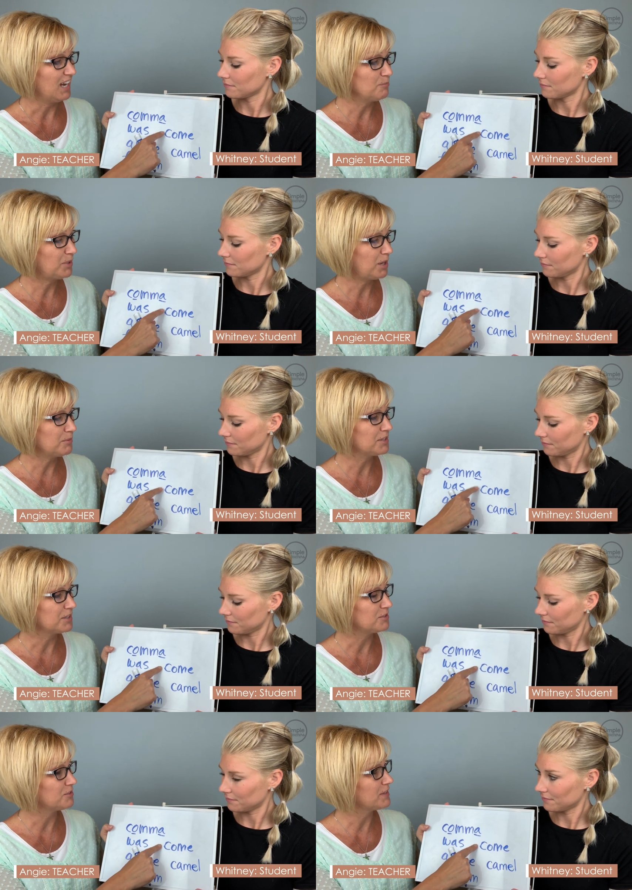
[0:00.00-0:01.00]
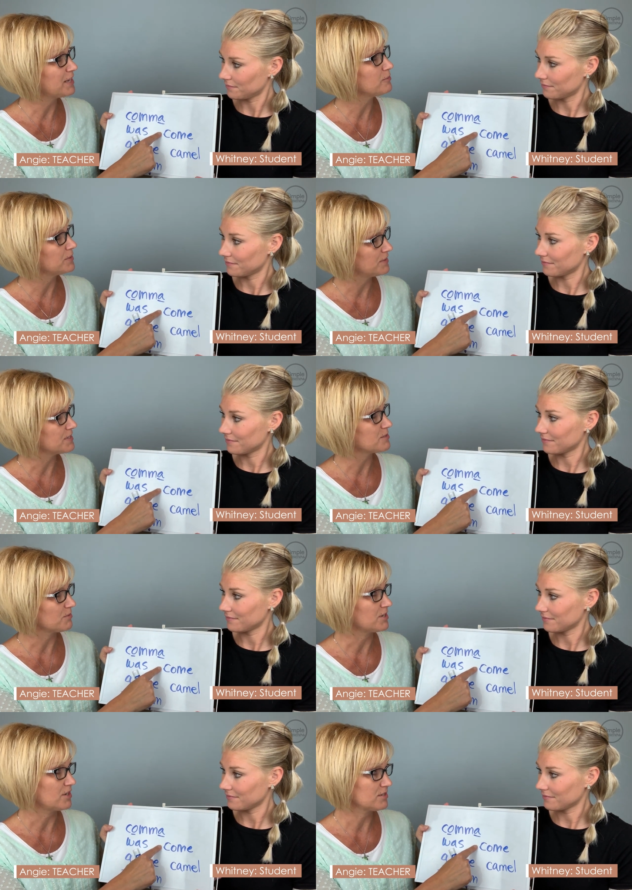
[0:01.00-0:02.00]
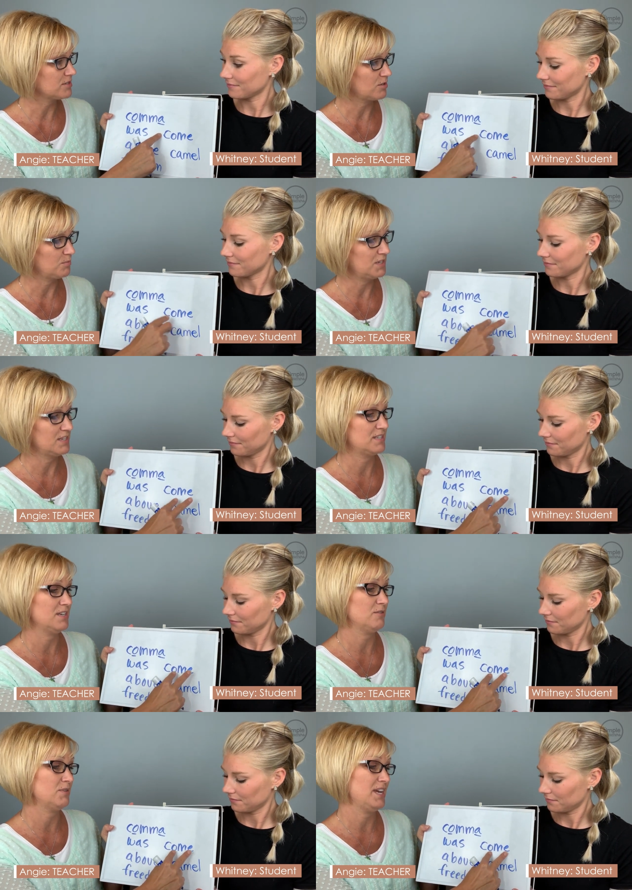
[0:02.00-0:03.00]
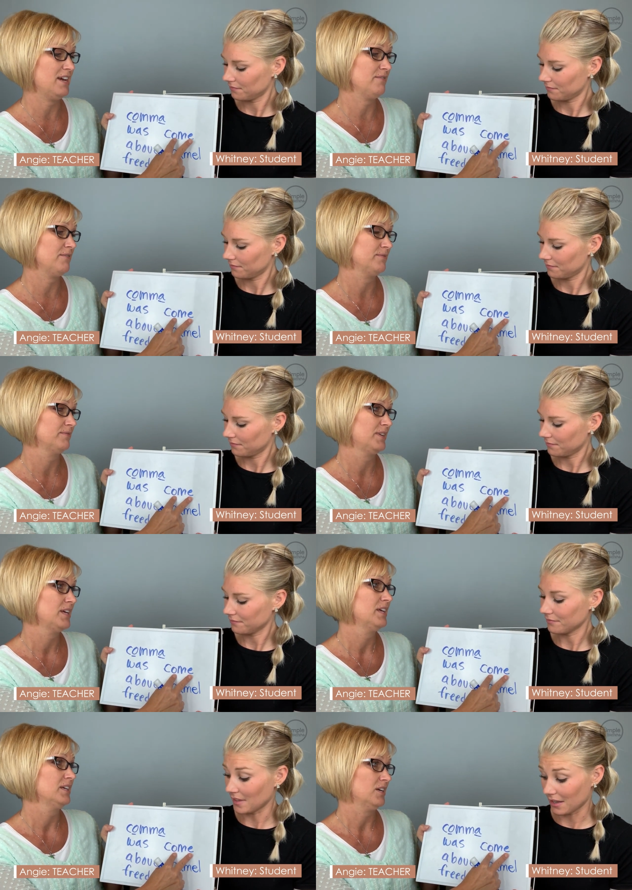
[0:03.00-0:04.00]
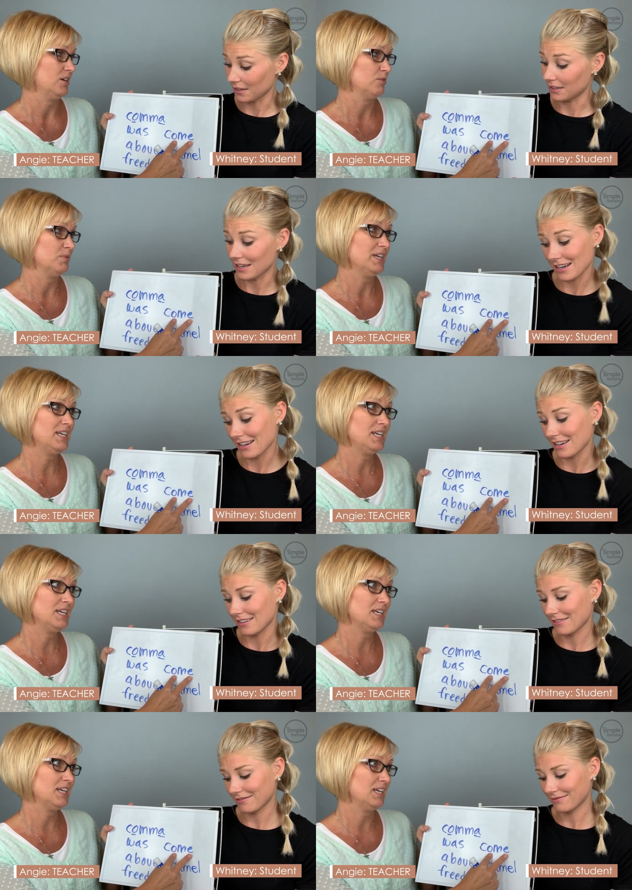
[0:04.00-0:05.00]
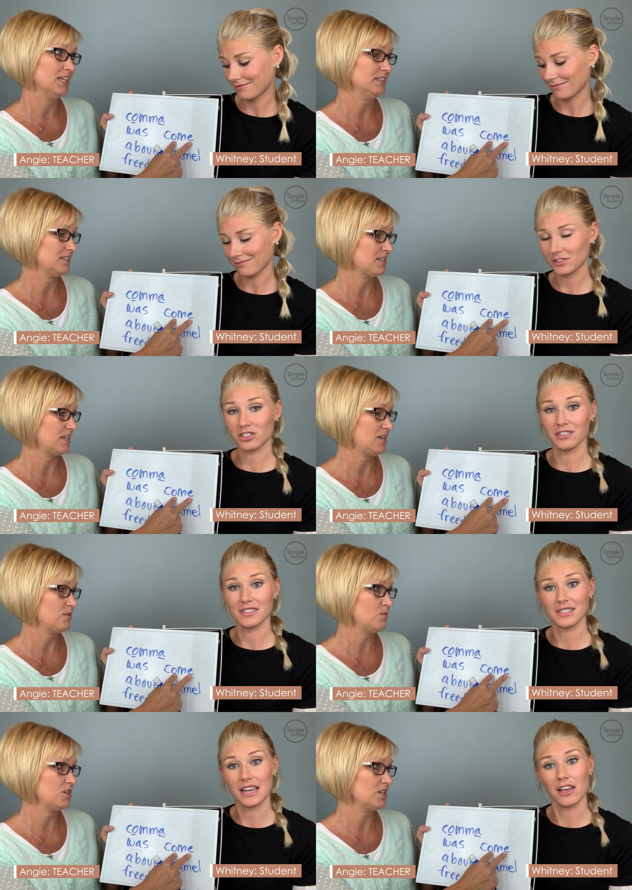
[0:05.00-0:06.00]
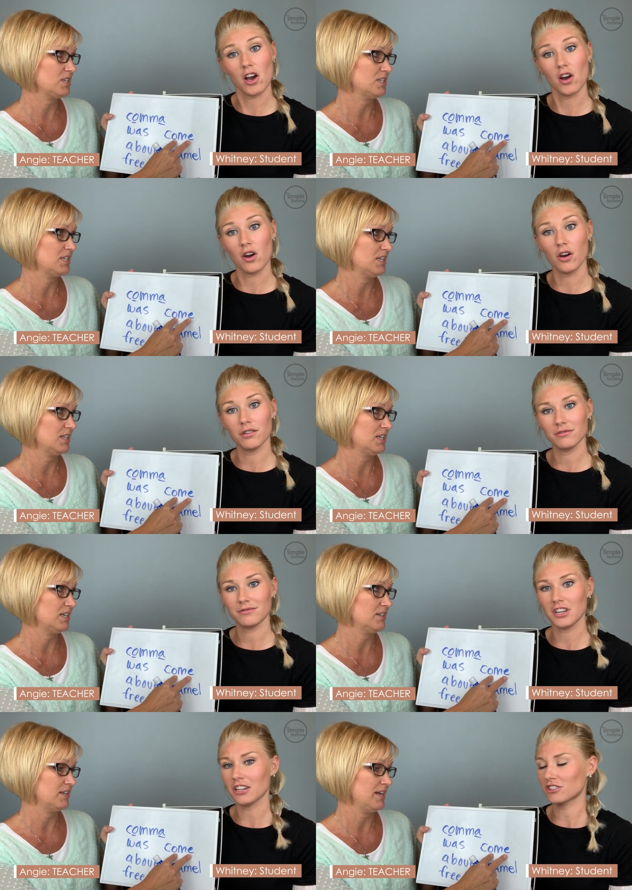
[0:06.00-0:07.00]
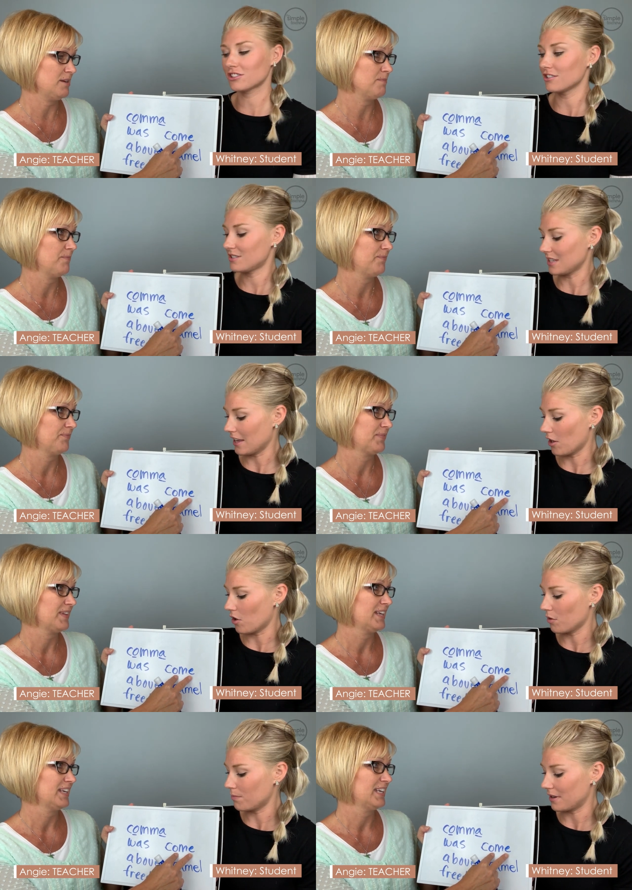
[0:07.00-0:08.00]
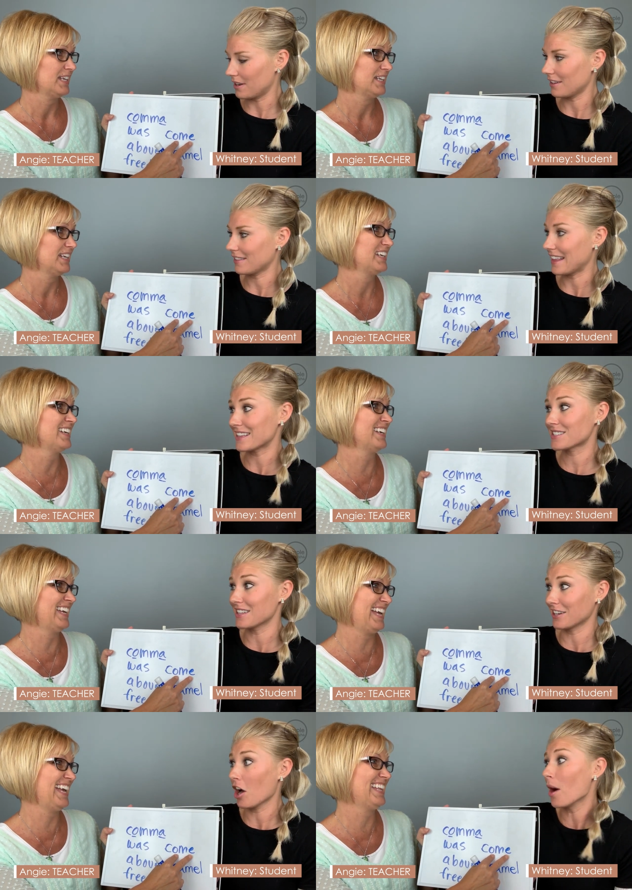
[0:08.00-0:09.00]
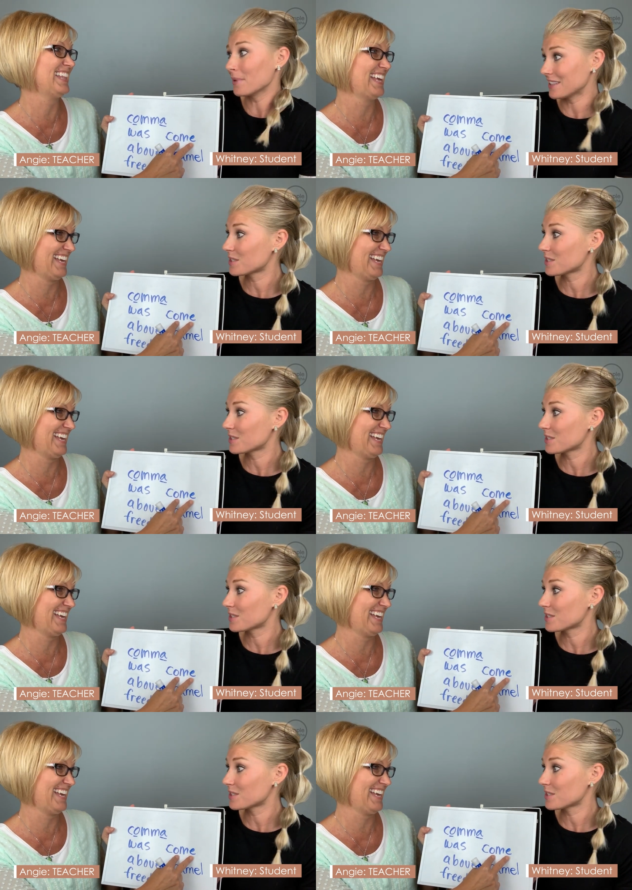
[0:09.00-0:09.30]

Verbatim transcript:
Speaker 1: I'm probably going to do that with this one also because there we have Oh, blanky uh, again. It's a lot of work o, to get there. Not should say O, but it that's the common